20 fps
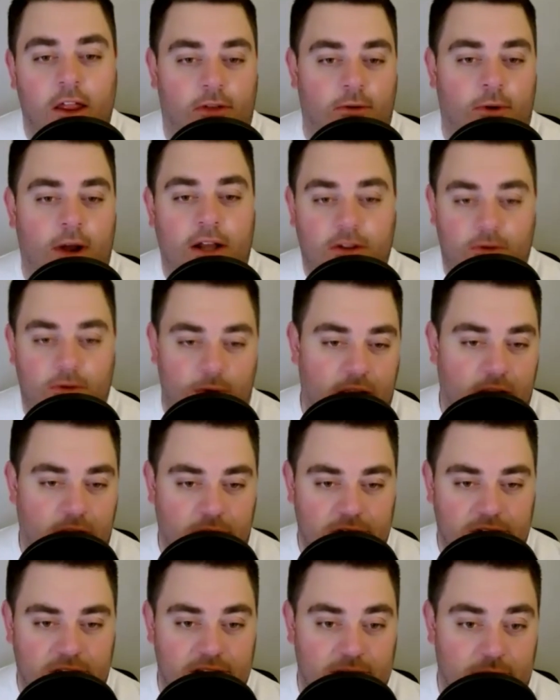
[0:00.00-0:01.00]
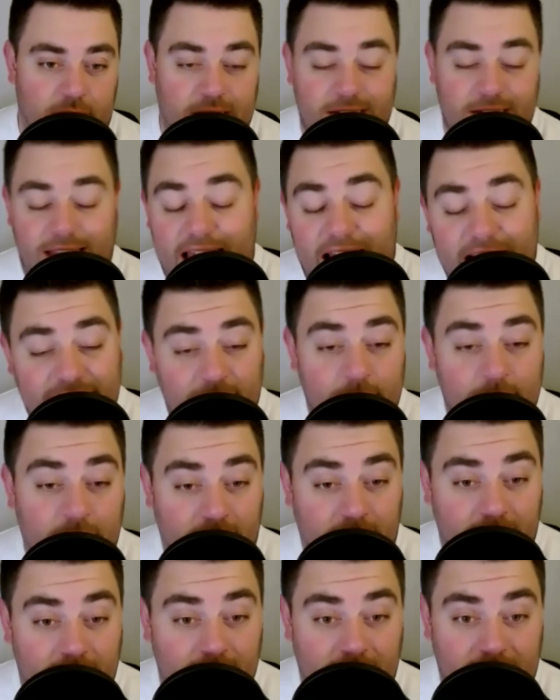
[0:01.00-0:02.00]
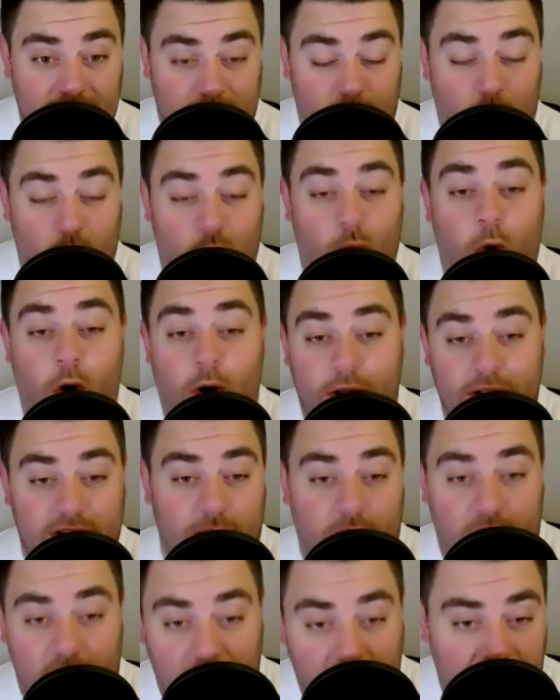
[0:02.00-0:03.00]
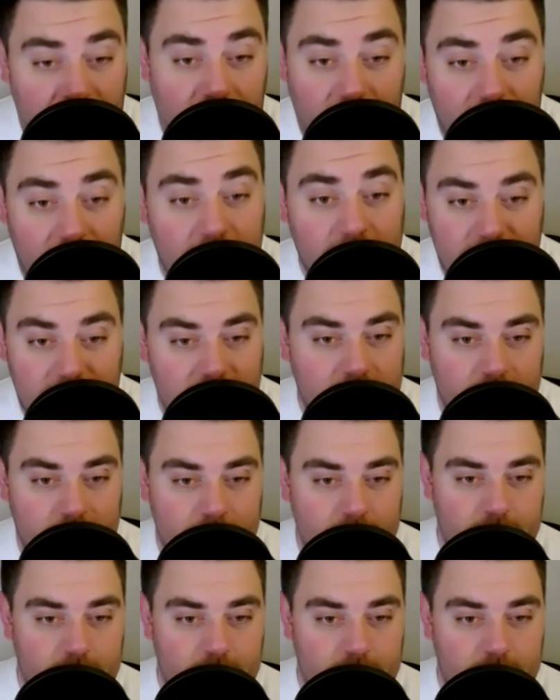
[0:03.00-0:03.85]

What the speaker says: throughout the regular season because that to me is more worrisome than anything else.